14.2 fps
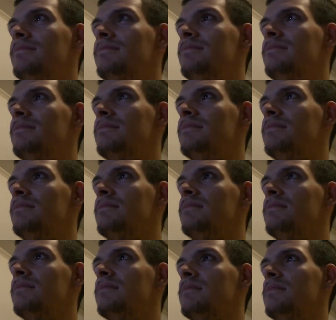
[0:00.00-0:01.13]

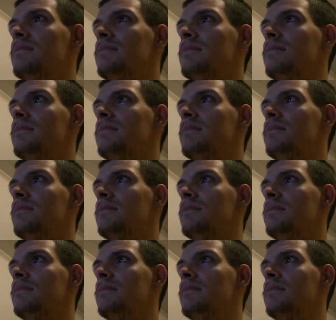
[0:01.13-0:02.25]

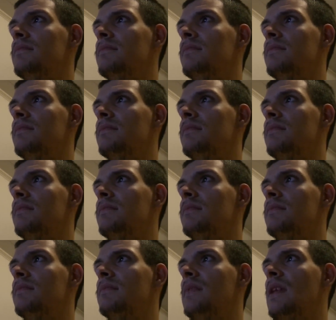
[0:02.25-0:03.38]

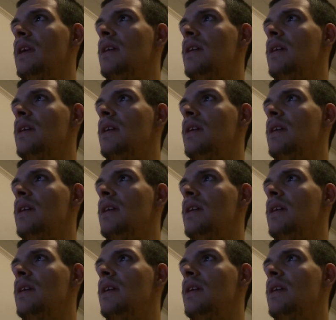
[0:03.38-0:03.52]
(silence)